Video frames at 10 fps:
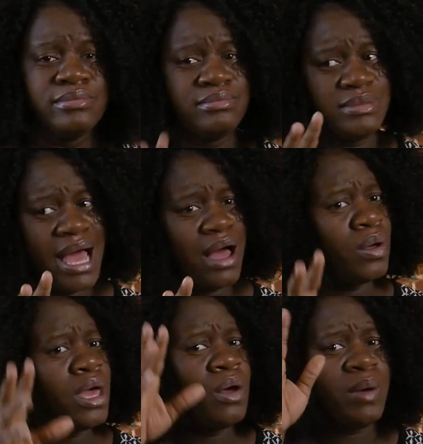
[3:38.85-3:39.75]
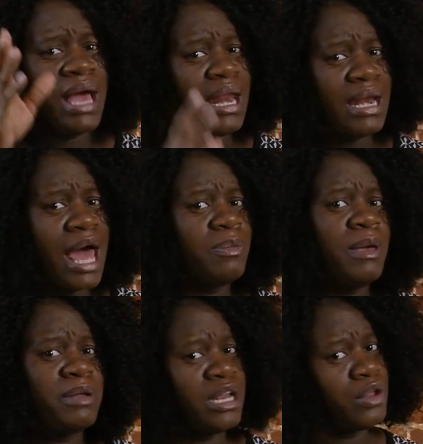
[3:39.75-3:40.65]
Now, we got a lot of
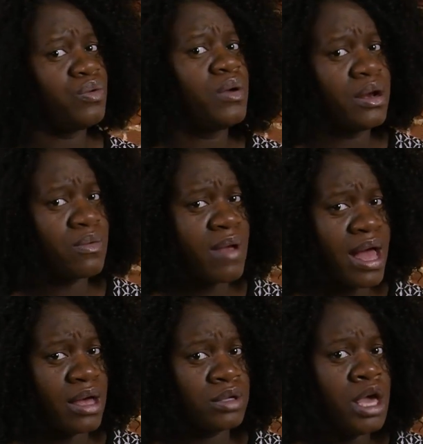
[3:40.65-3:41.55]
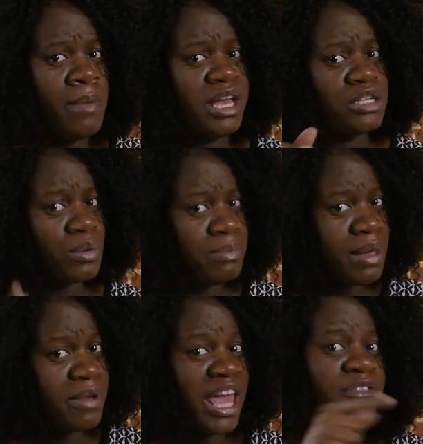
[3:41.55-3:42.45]
people that'll throw that around because
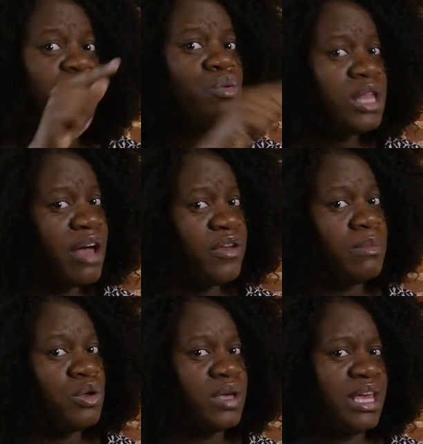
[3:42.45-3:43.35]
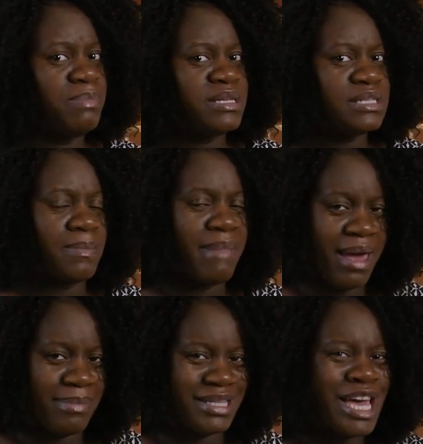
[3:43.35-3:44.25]
remember, if you love him, you keep his
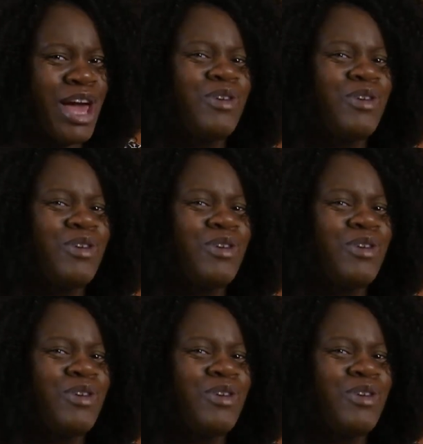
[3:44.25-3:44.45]
commandments.